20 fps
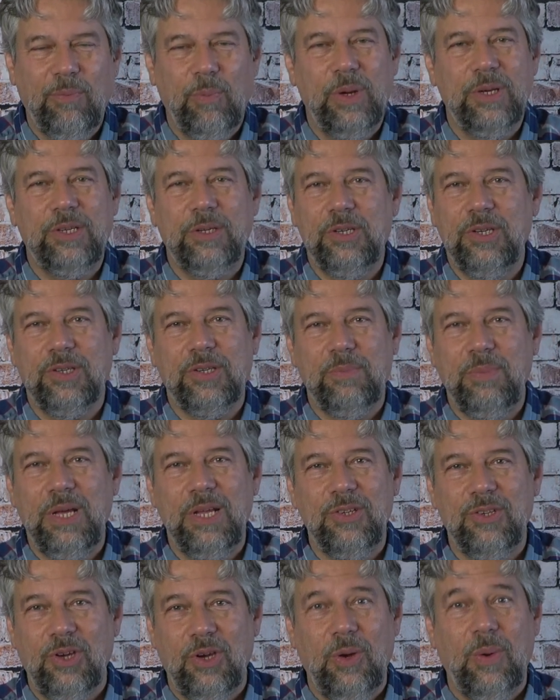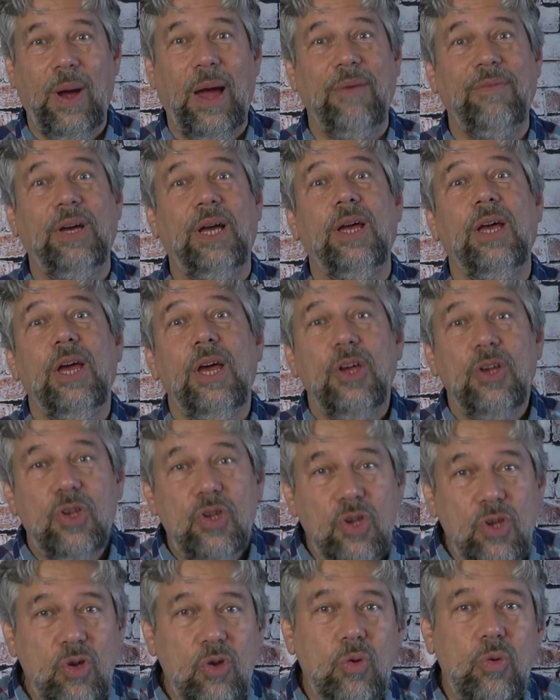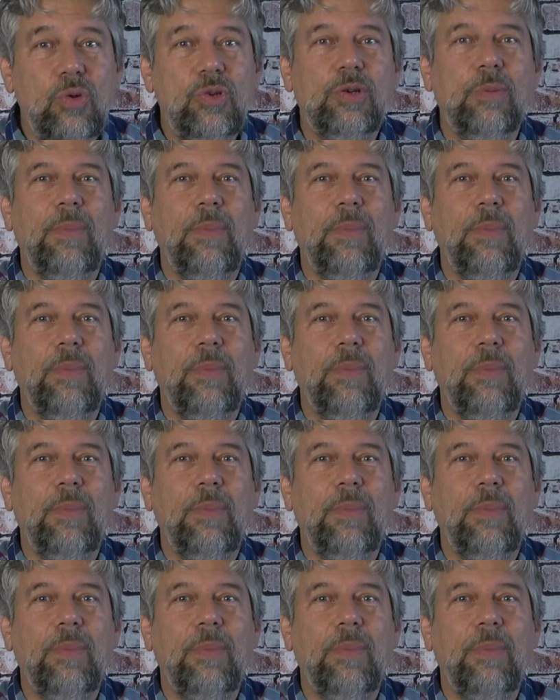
which just means that you have a huge